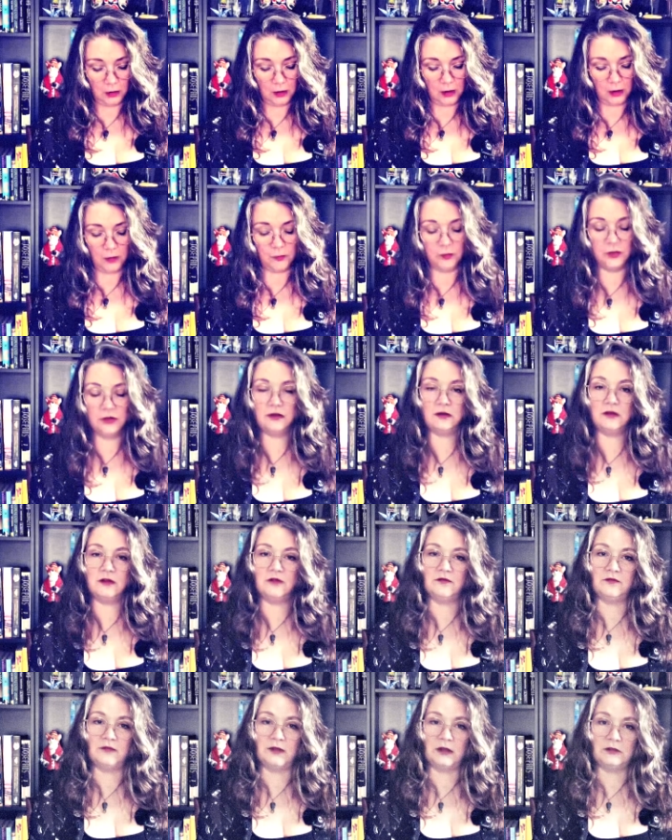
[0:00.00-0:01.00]
I went to the
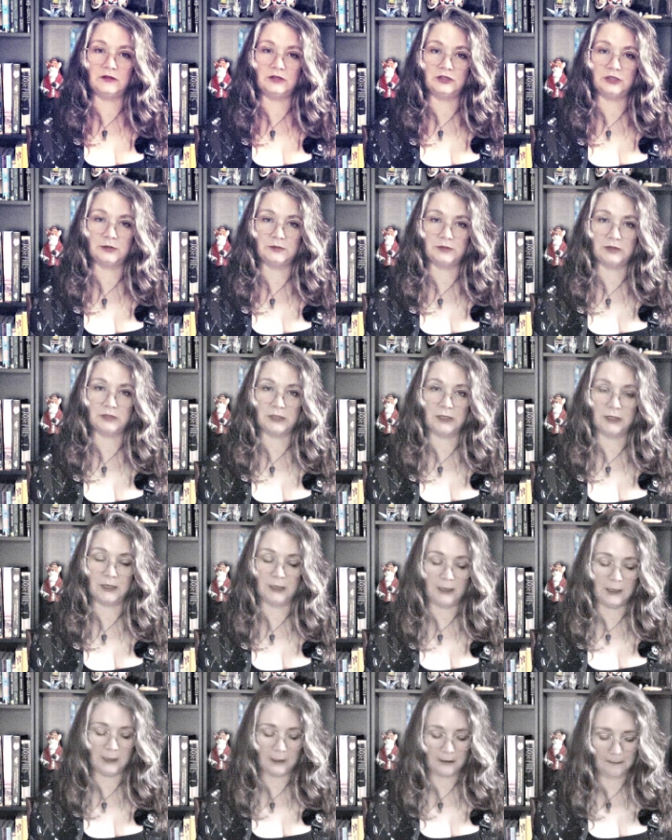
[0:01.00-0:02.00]
fellowship
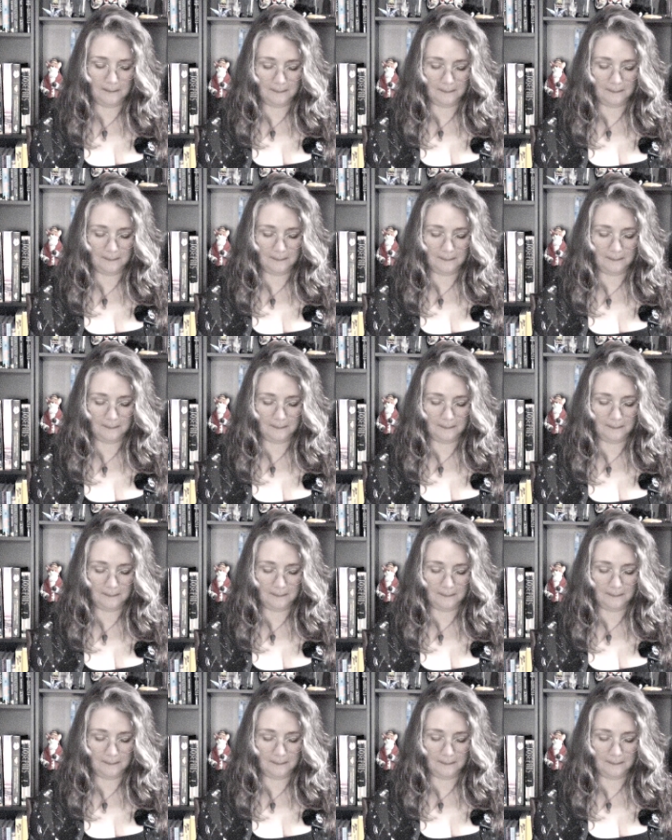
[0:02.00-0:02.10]
tonight.